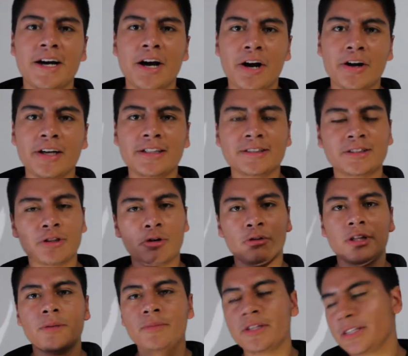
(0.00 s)
Alright, so
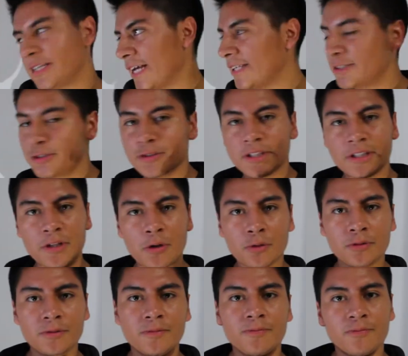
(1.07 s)
let me get to the
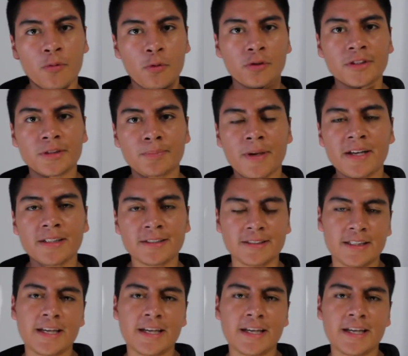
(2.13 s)
Note 4 specs.